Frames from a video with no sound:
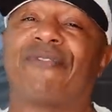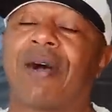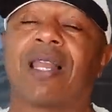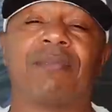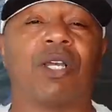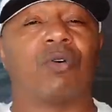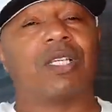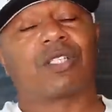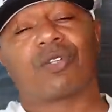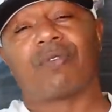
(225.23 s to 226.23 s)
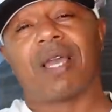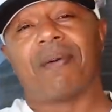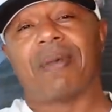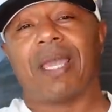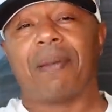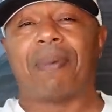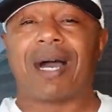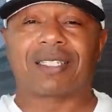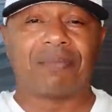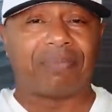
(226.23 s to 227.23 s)
follow me on Instagram, man,
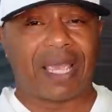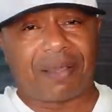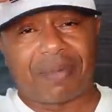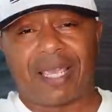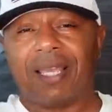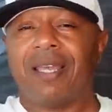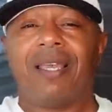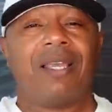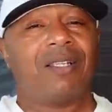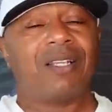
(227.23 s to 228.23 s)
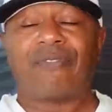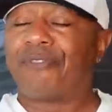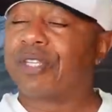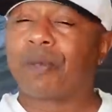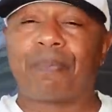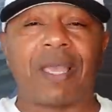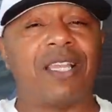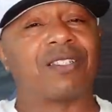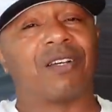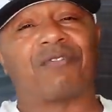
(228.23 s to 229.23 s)
Boxing Bank, man, the official
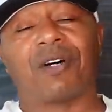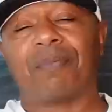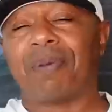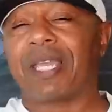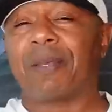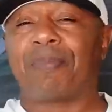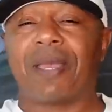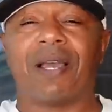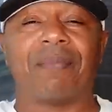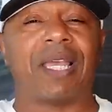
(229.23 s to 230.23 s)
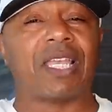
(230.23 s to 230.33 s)
page of uh, Banky Pound, man.